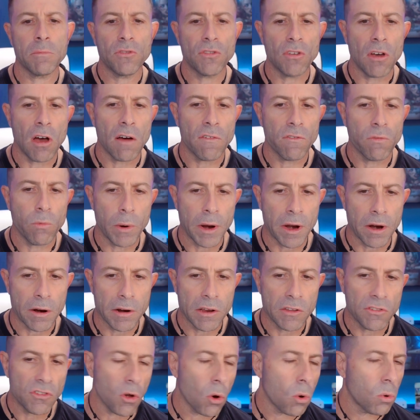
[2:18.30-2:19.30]
software
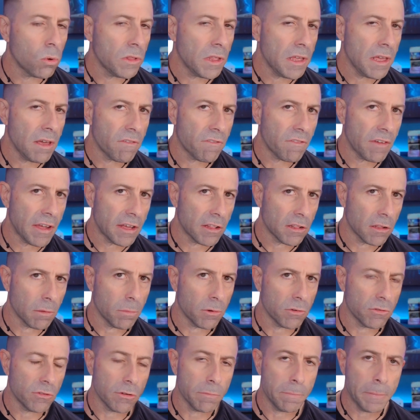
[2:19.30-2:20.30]
is only
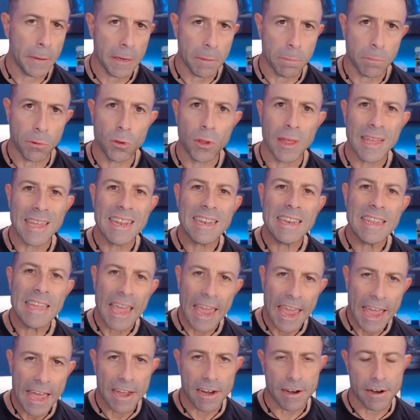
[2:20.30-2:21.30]
available to people in
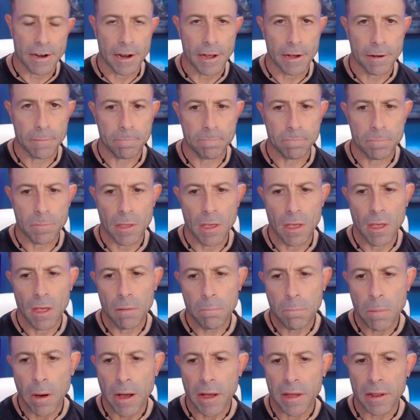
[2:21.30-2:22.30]
Canada,
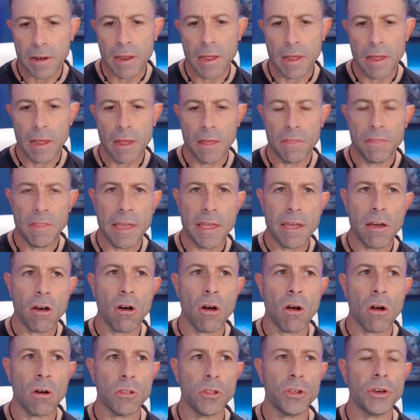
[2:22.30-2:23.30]
but they
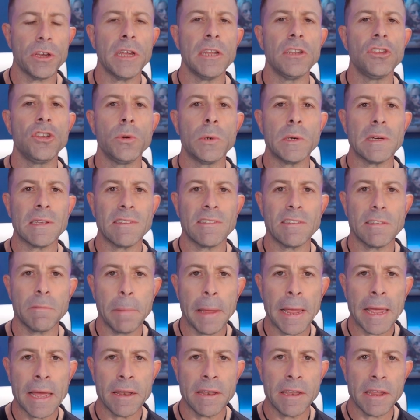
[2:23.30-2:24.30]
are looking to
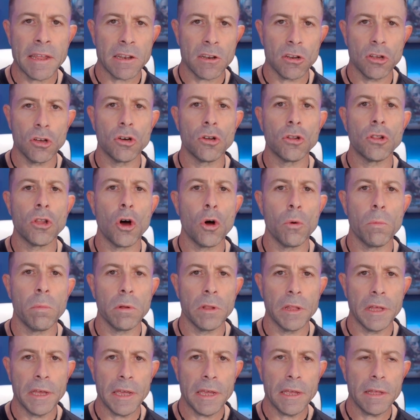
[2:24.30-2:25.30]
expand it
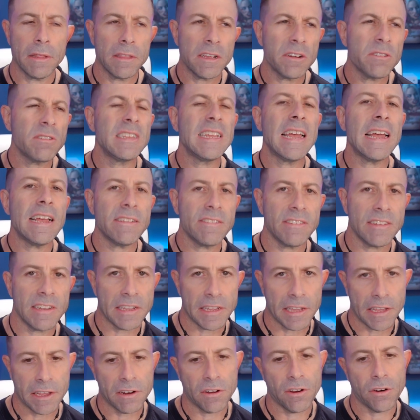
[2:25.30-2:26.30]
globally. They're
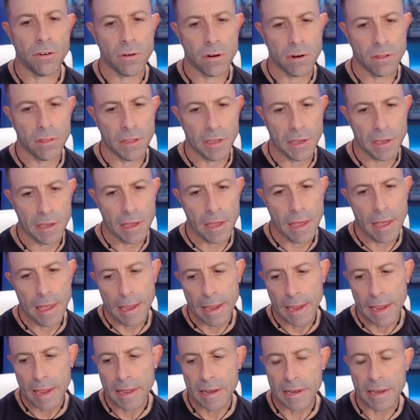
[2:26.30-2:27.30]
testing it currently
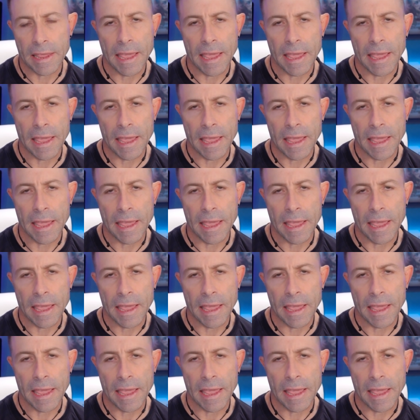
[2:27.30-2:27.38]
in